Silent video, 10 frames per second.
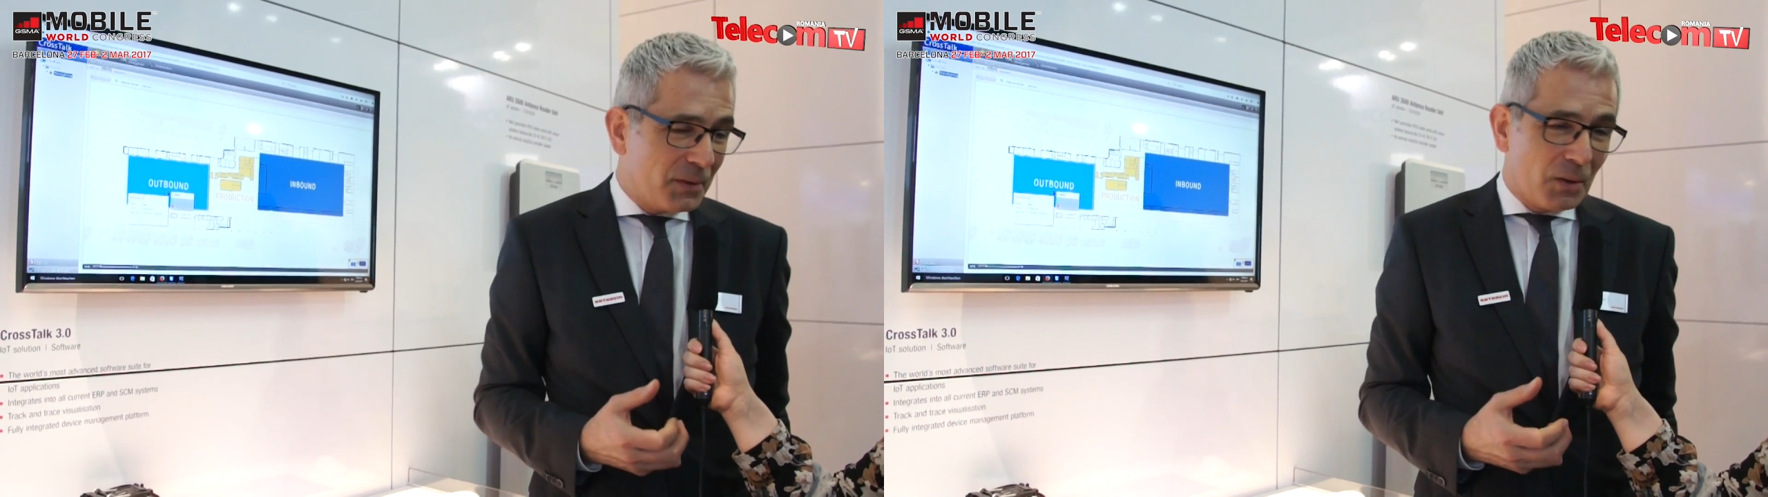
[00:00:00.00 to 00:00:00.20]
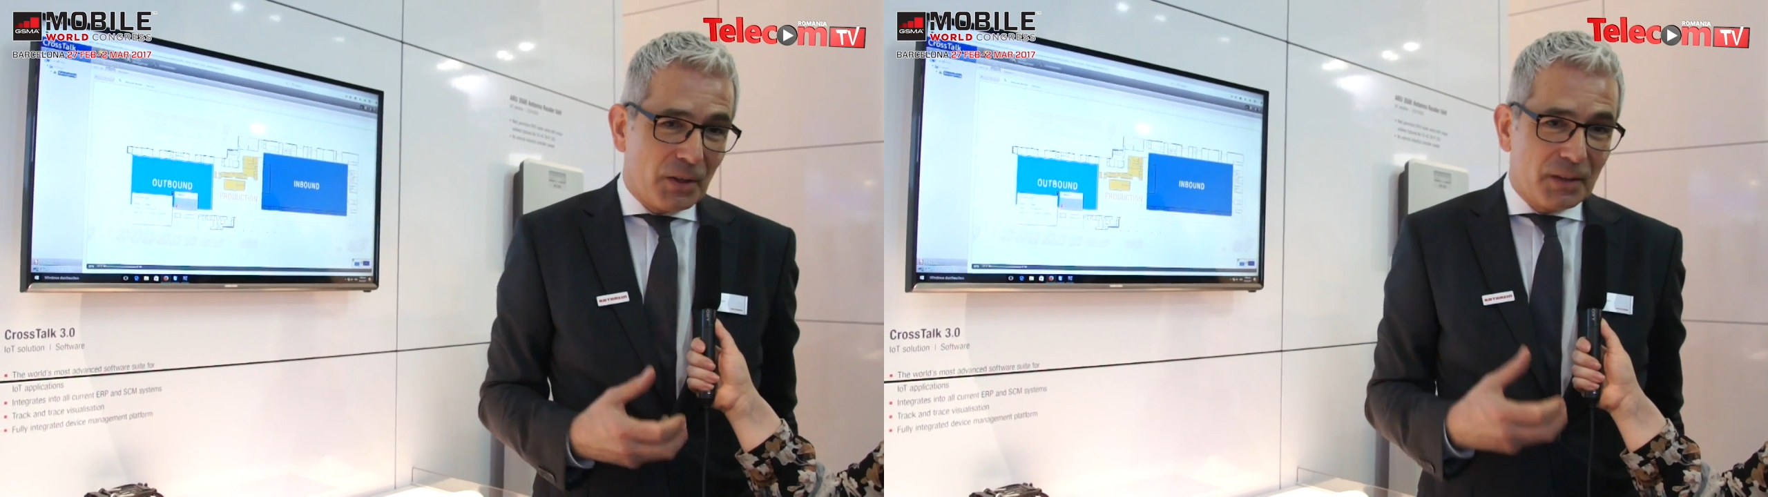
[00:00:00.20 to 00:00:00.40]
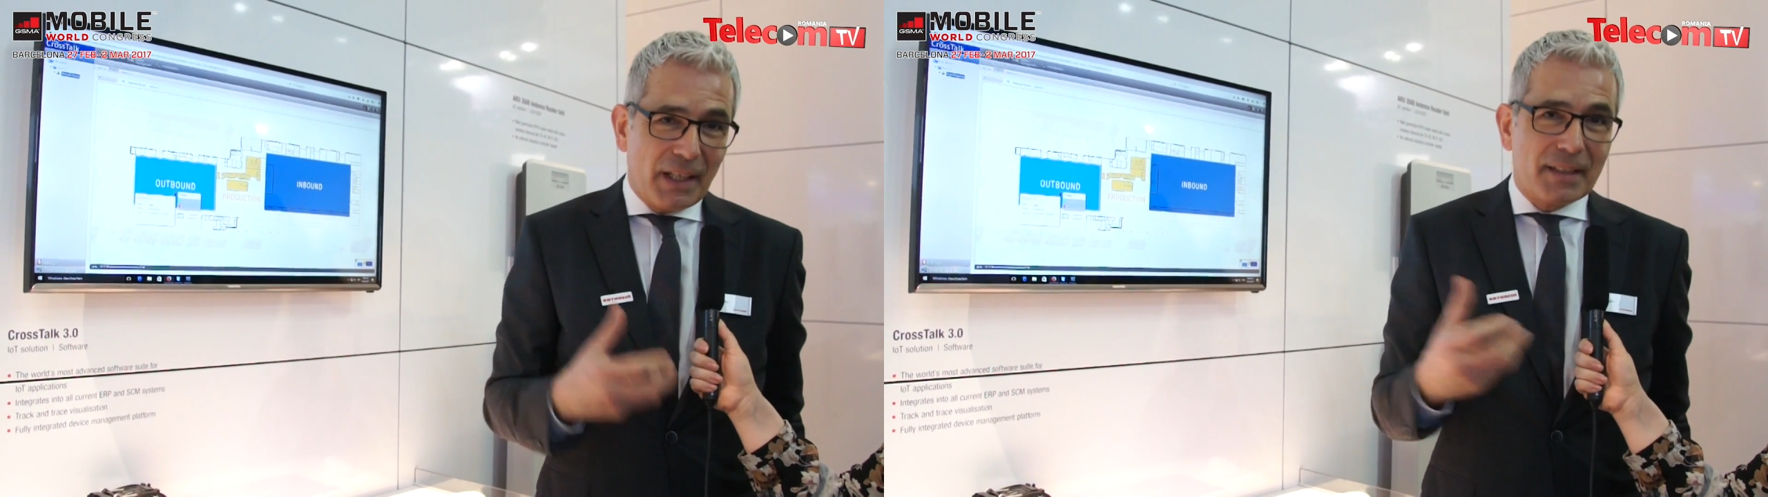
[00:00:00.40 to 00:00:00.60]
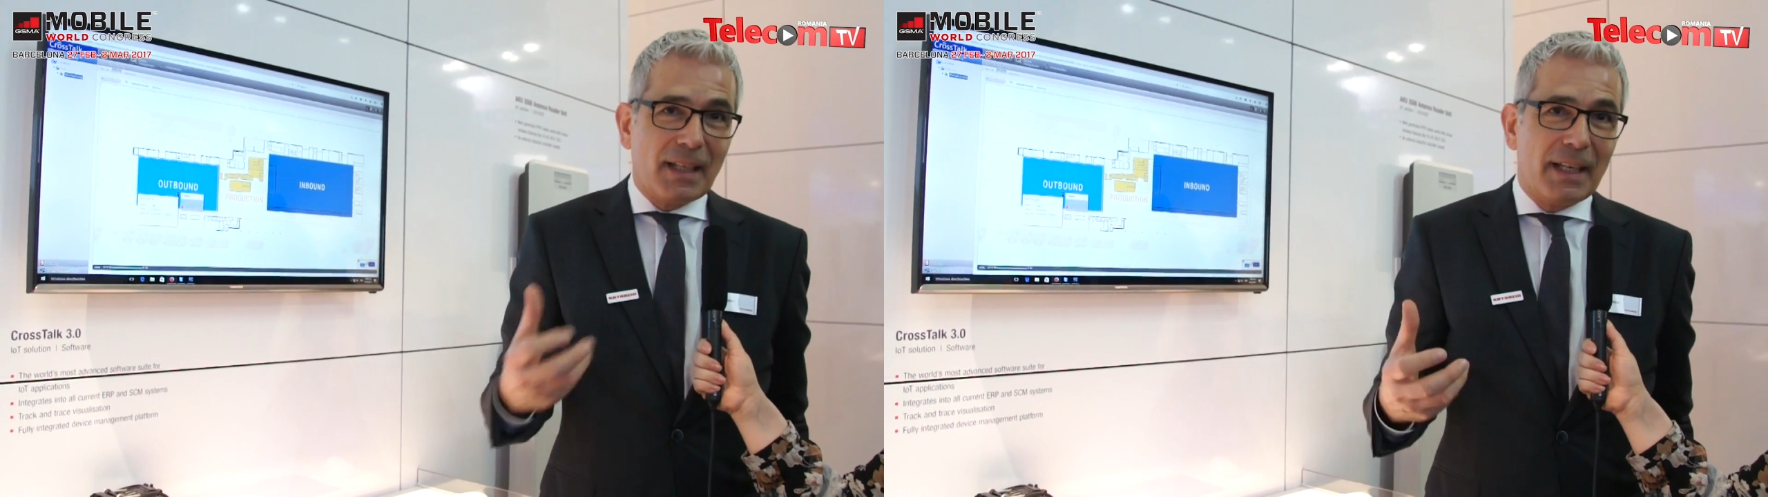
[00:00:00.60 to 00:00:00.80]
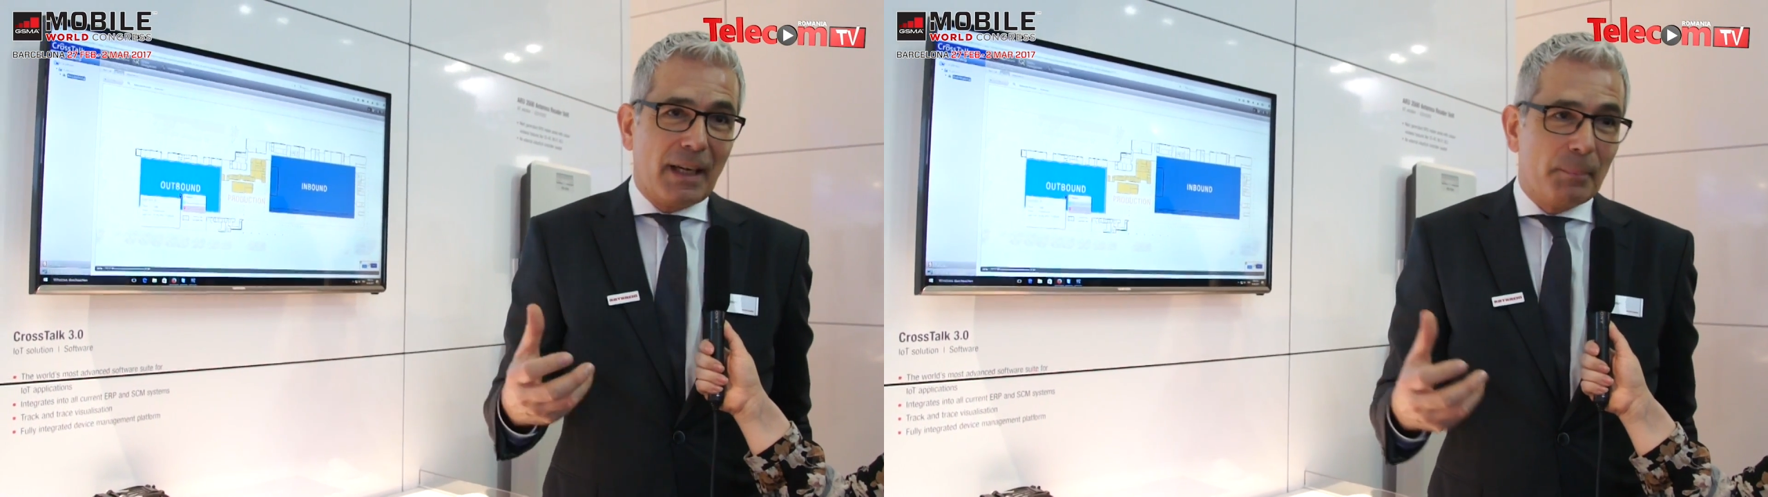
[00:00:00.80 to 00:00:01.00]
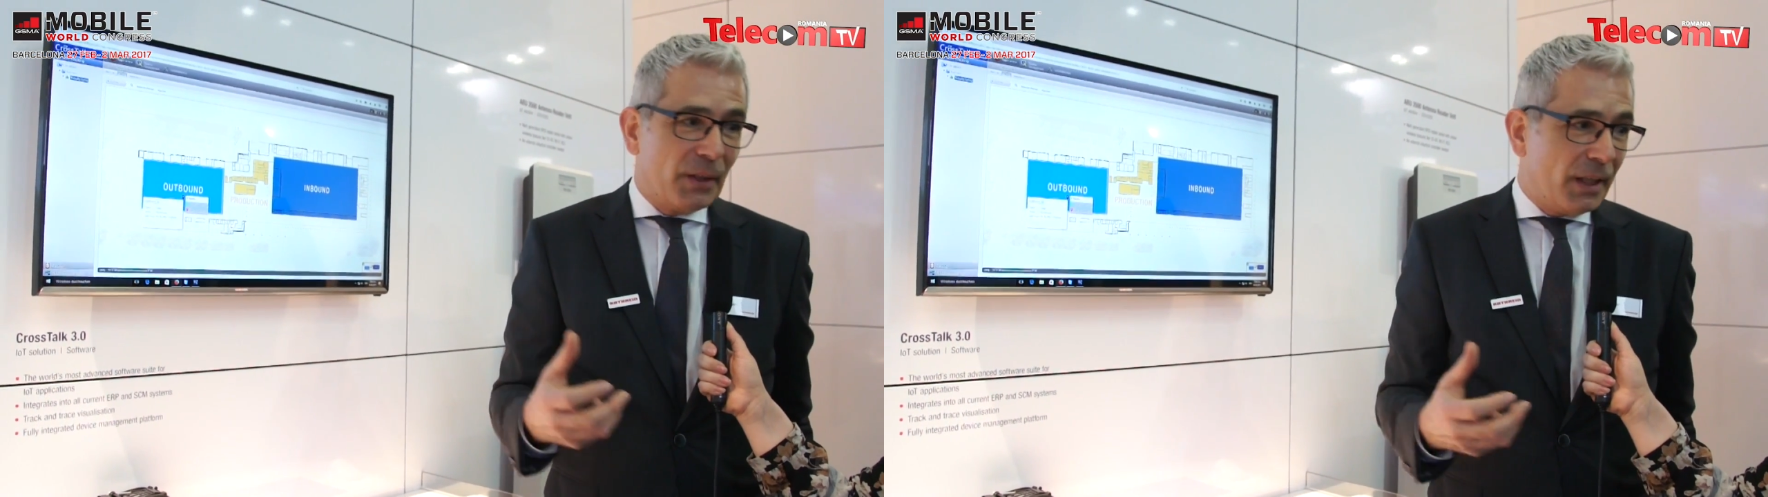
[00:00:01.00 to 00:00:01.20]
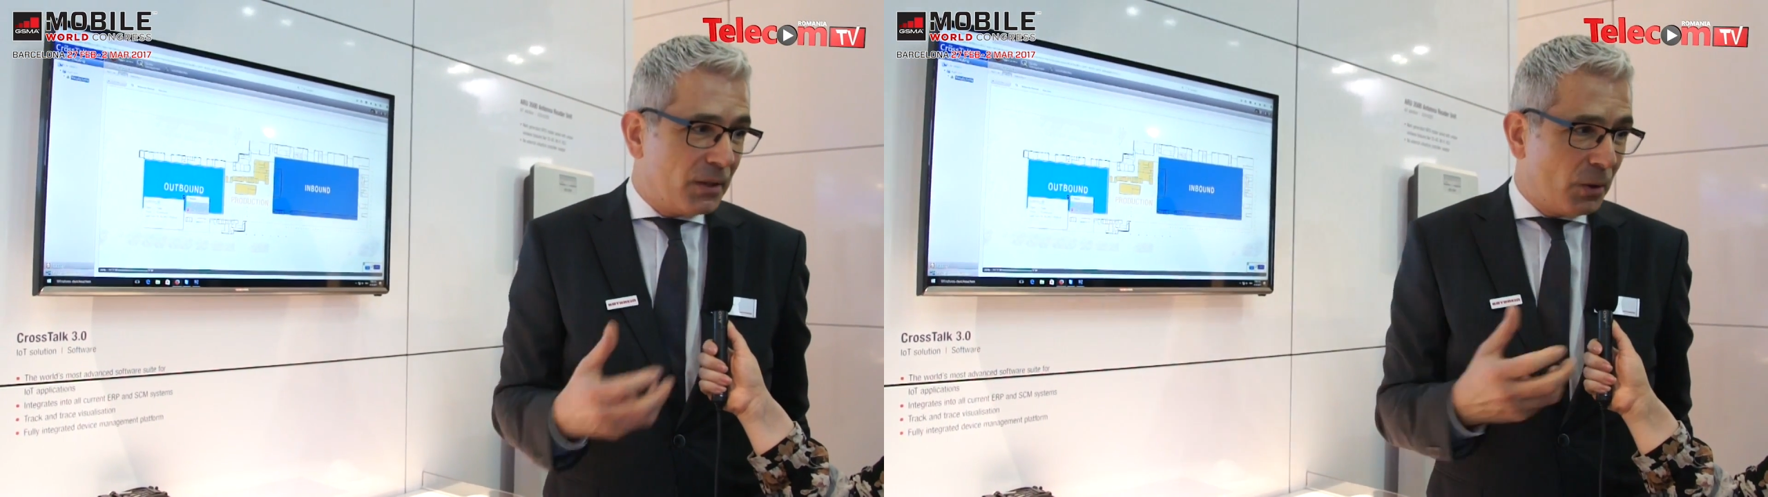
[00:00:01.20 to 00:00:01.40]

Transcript: So a textile company is